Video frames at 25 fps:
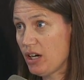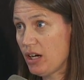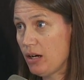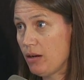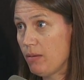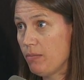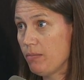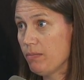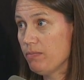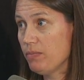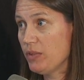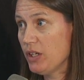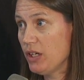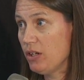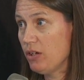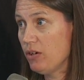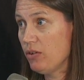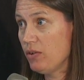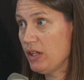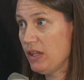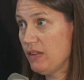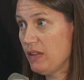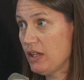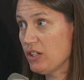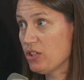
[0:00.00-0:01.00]

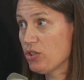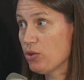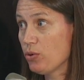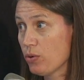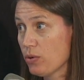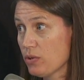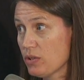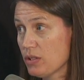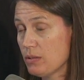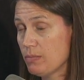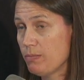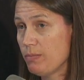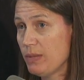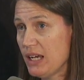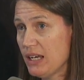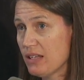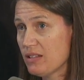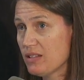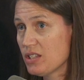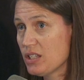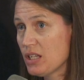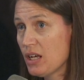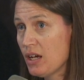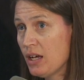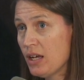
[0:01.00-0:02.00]
and that tourism
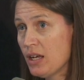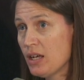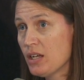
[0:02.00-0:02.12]
base.